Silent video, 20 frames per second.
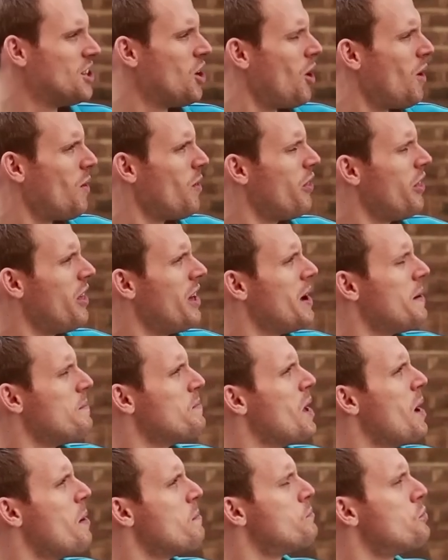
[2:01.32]
Not the
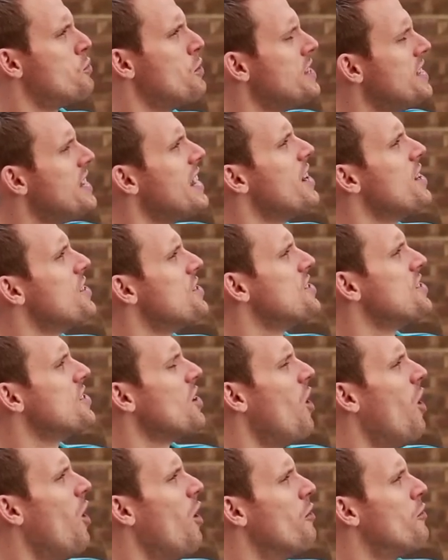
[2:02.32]
prettiest
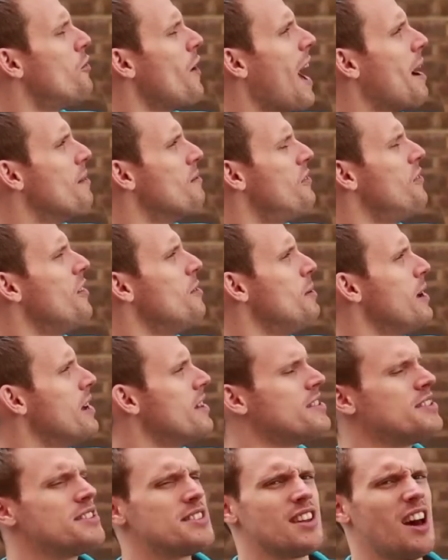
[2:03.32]
of
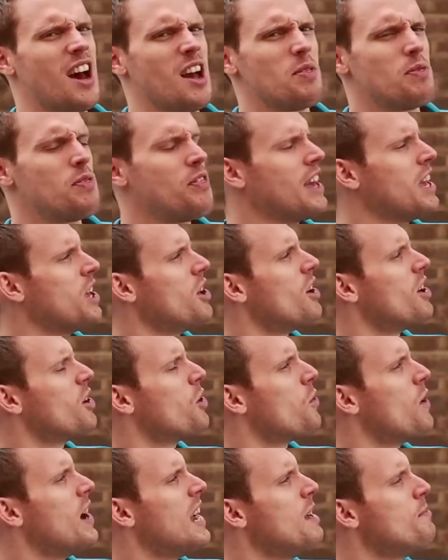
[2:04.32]
amphibians, I think you'll
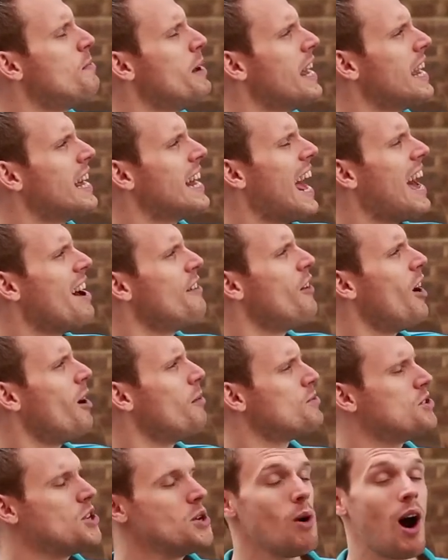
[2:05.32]
agree, but it can have
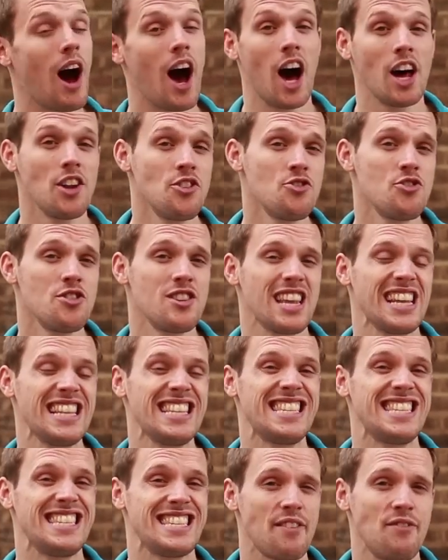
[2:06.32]
up to
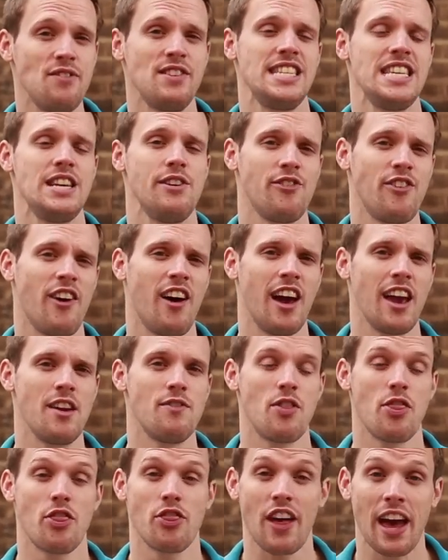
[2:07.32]

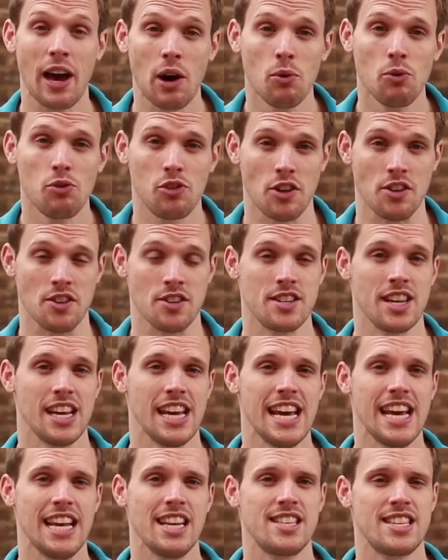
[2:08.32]
175,000
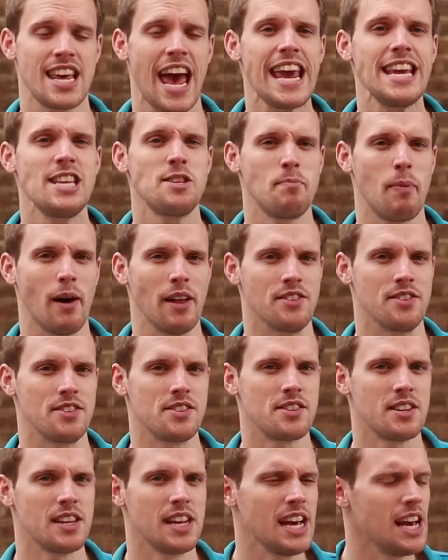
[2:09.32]
taste
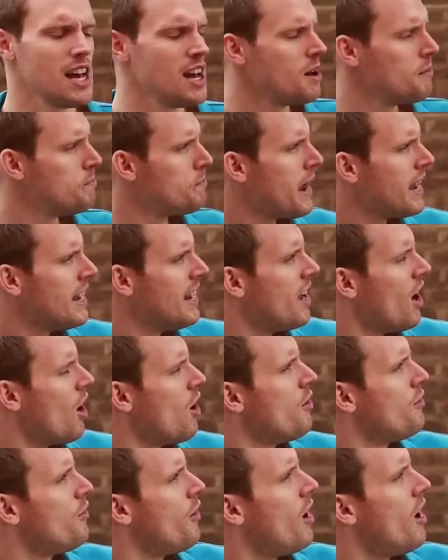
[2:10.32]
buds, mainly
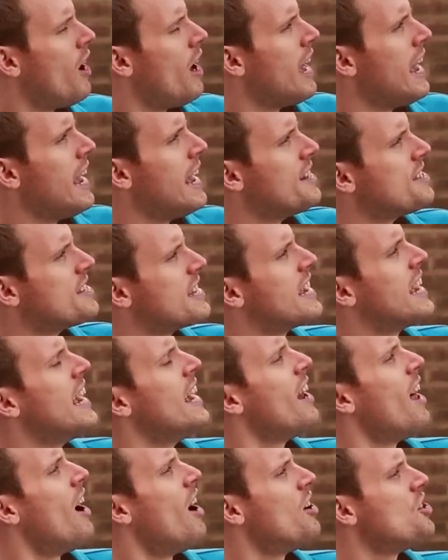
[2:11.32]
over its
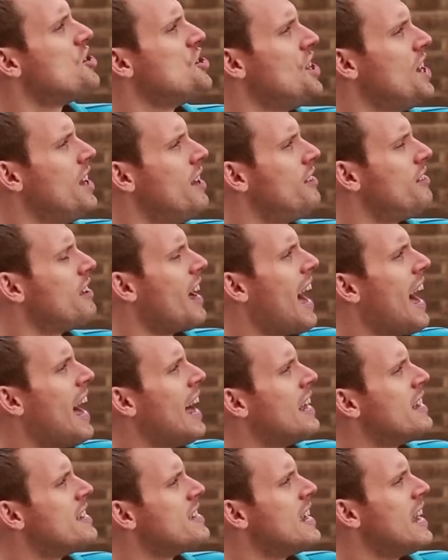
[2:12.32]
gill arches
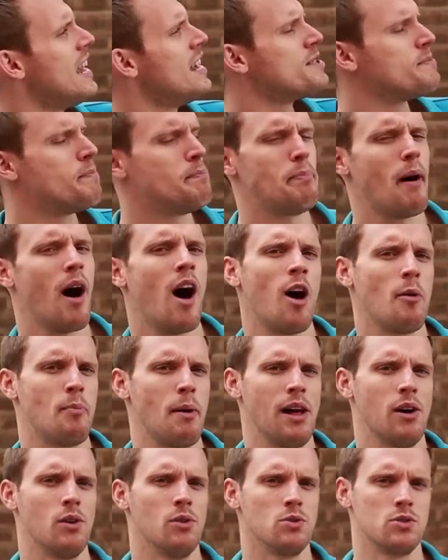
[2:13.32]
and its
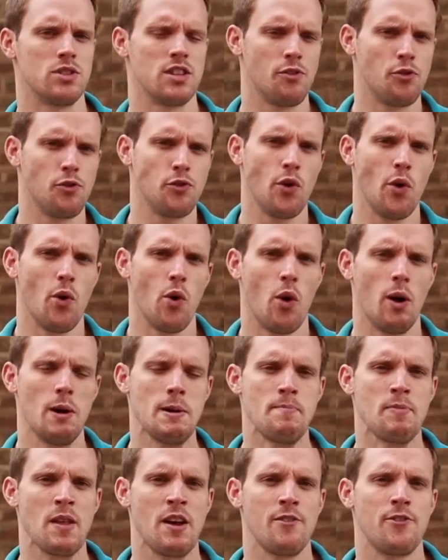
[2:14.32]
barbels, the 4
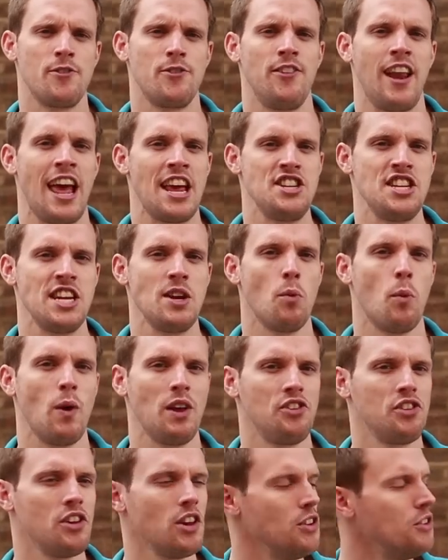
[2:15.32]
fleshy
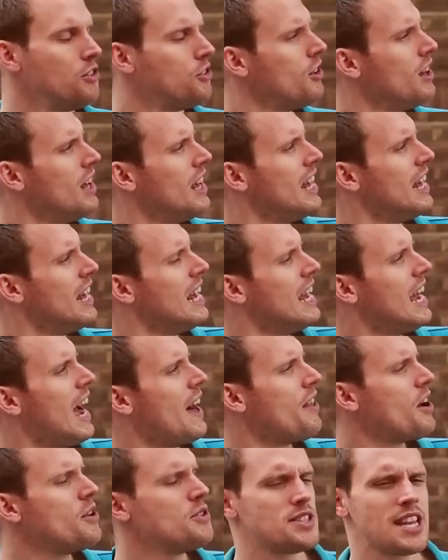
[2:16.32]
whiskers.
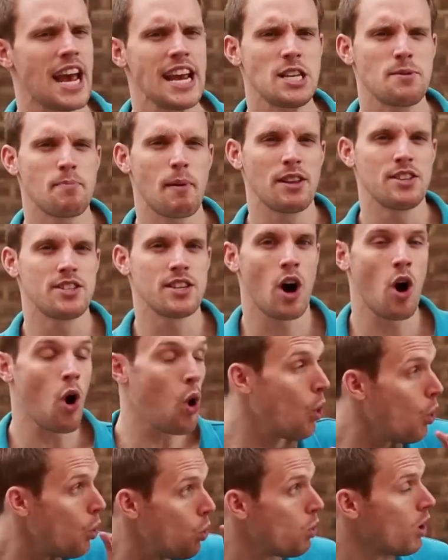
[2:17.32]
And those taste buds are
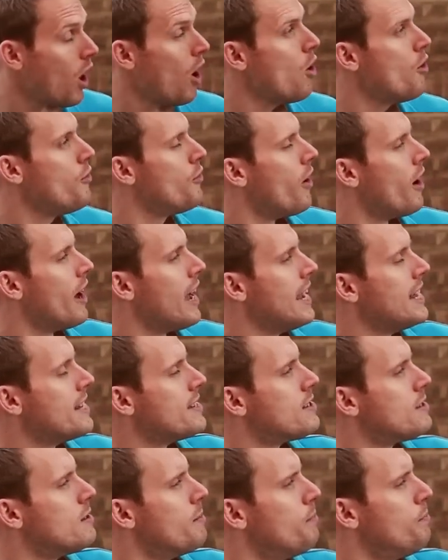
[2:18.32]
all over
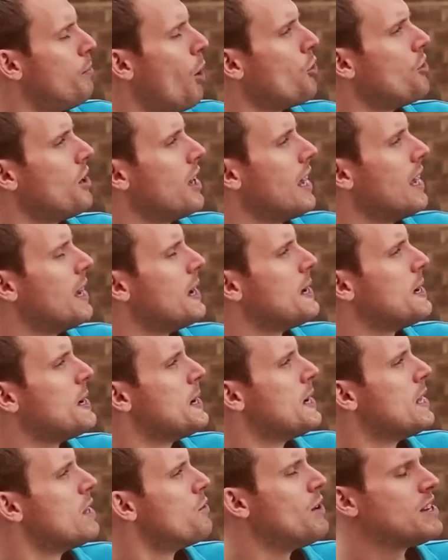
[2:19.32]
its body.
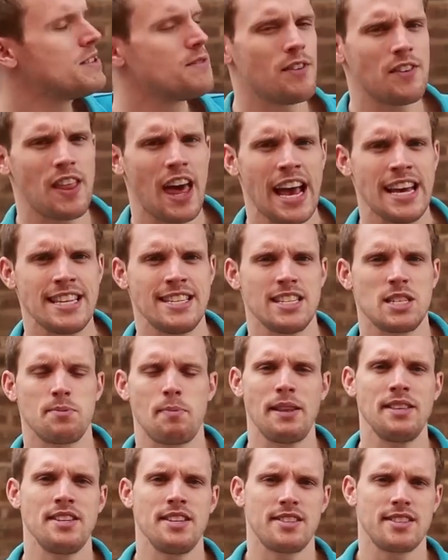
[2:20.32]
The reason for that is it
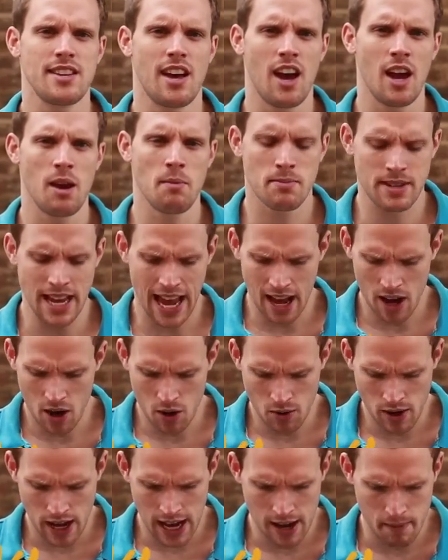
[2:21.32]
spends its time
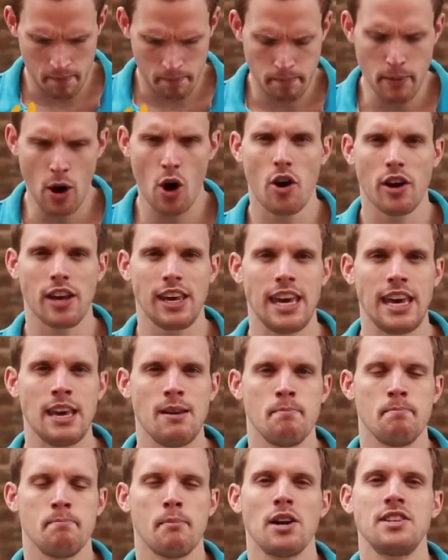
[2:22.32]
down in murky,
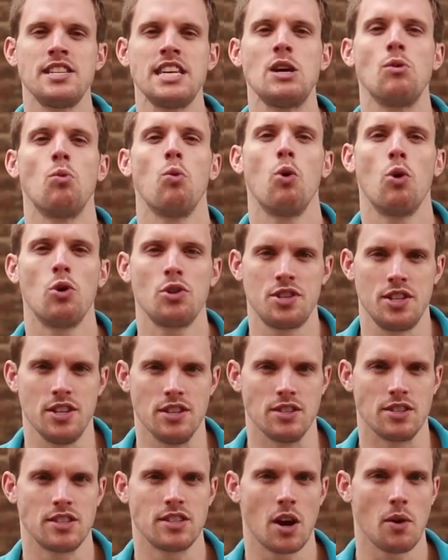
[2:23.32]
muddy
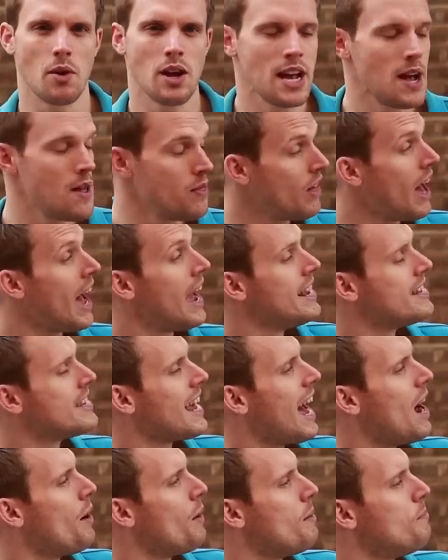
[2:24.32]
waters, so that is
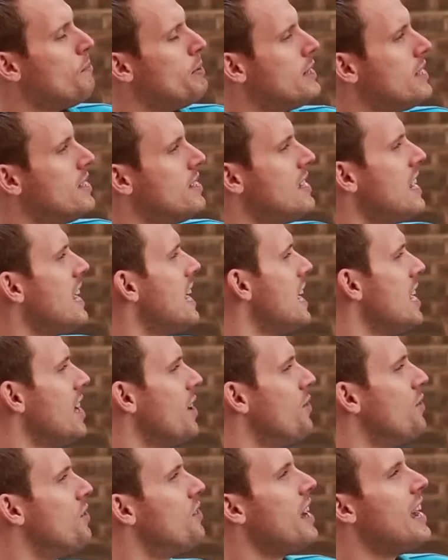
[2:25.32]
how it
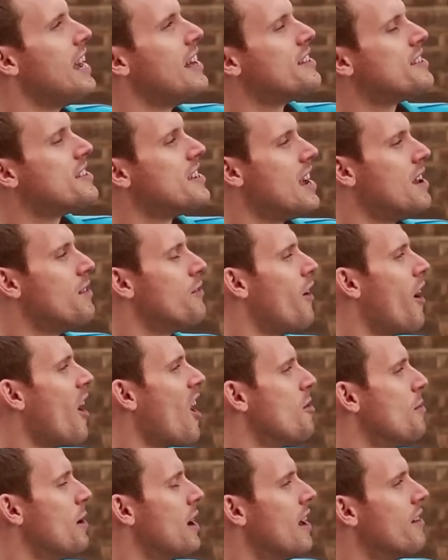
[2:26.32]
perceives its
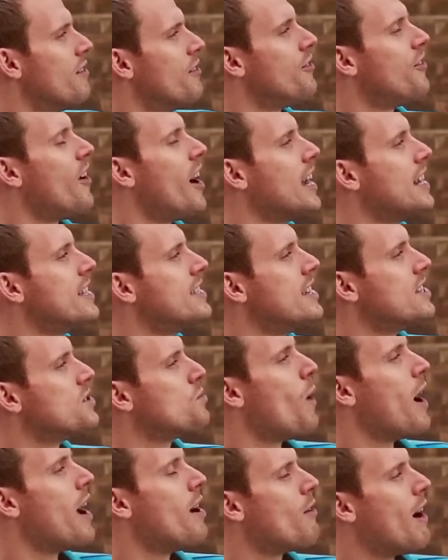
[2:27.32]
environment and finds its
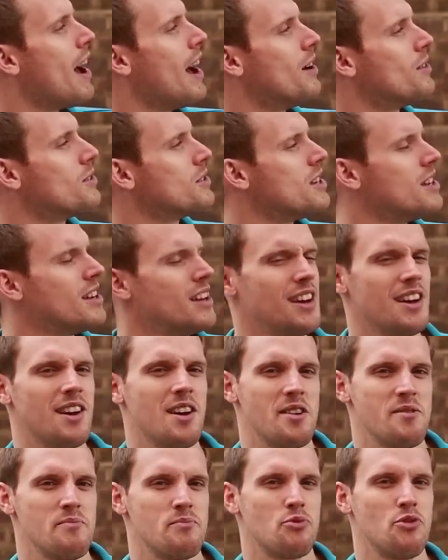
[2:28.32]
way around.
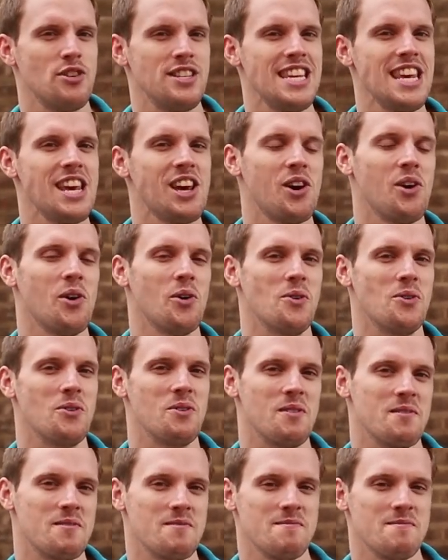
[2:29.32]
Pretty cool.